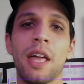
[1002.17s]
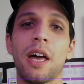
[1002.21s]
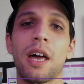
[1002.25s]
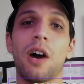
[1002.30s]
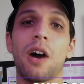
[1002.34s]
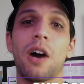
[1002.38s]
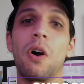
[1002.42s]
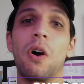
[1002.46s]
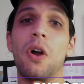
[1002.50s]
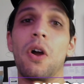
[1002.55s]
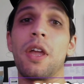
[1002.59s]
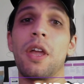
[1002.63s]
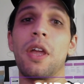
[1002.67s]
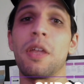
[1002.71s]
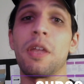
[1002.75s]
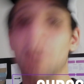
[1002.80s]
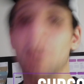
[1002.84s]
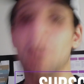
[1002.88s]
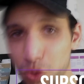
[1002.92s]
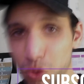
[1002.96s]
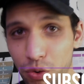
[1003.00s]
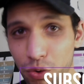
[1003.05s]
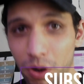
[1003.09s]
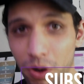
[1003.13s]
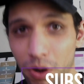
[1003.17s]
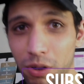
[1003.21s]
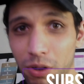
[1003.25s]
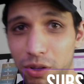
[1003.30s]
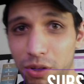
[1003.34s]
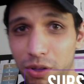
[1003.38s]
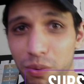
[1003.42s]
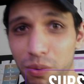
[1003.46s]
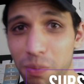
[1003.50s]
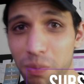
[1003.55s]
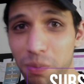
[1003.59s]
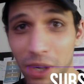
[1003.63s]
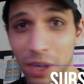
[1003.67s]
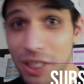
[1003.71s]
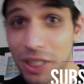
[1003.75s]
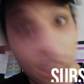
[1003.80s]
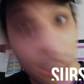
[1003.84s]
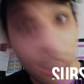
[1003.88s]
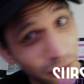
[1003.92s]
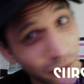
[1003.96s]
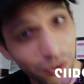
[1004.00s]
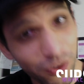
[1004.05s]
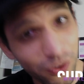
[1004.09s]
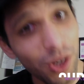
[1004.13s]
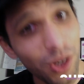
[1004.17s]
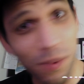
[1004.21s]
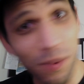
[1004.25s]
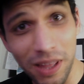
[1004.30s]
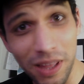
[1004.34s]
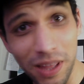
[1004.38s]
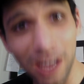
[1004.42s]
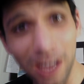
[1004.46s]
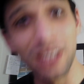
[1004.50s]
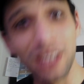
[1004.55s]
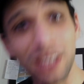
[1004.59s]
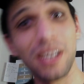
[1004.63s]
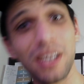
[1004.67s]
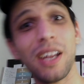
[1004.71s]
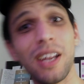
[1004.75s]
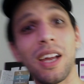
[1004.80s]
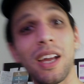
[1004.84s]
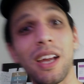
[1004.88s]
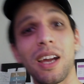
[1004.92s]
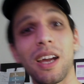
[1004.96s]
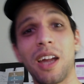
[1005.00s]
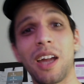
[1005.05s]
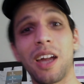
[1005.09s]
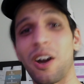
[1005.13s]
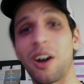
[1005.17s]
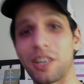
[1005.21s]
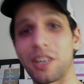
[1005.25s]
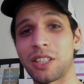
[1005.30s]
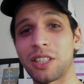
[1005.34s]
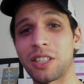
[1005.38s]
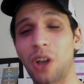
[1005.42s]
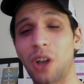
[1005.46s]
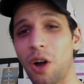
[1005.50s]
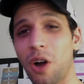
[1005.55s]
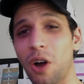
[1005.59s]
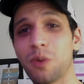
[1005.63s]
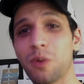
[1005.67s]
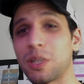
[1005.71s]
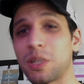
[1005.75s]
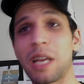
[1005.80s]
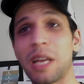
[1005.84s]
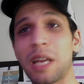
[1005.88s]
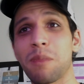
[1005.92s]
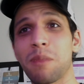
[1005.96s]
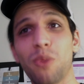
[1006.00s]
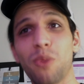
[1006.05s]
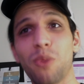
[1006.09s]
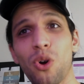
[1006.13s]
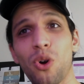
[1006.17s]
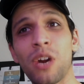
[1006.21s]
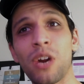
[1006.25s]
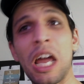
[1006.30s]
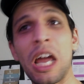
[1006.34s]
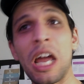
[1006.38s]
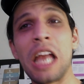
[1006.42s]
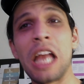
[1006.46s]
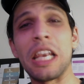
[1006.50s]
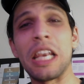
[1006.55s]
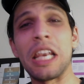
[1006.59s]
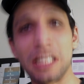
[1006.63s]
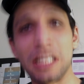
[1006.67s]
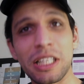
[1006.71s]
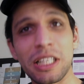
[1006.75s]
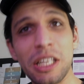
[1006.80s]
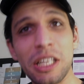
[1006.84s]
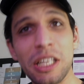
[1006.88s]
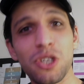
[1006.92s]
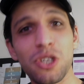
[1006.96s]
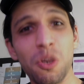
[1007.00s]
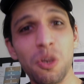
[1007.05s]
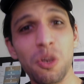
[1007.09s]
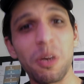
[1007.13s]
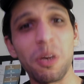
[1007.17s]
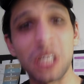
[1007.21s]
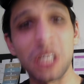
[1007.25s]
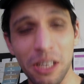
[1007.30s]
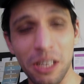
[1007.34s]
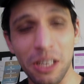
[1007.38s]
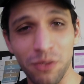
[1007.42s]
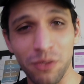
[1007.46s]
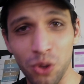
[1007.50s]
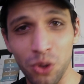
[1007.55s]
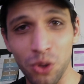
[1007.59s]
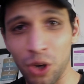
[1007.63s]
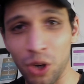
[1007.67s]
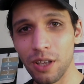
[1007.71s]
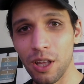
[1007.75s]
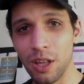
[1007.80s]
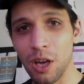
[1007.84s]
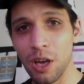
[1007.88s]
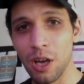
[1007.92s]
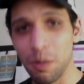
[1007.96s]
I struggled myself doing that because I was getting bored listening to myself talk.